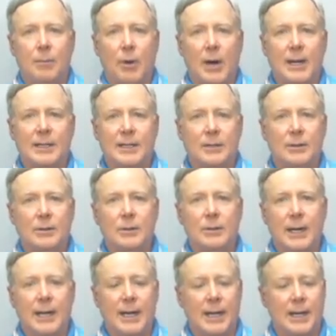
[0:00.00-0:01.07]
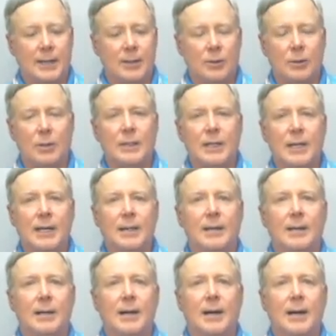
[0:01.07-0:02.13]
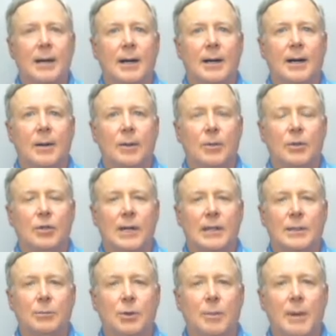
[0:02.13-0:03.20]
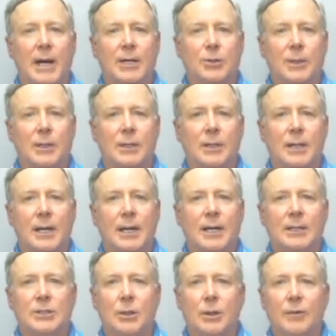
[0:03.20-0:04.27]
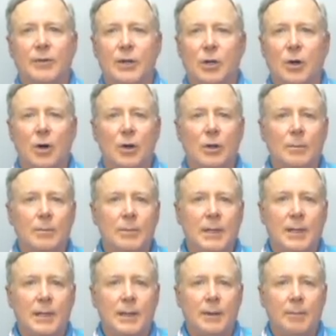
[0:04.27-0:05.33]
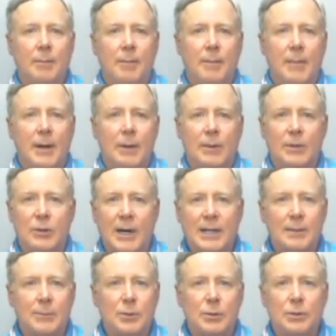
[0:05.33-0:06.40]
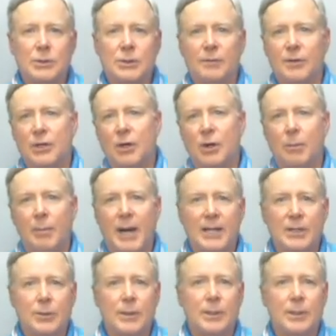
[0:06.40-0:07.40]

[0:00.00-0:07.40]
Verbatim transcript: practical and good-looking uh, retractable badge reel. So if you call them retractables, if you call them badge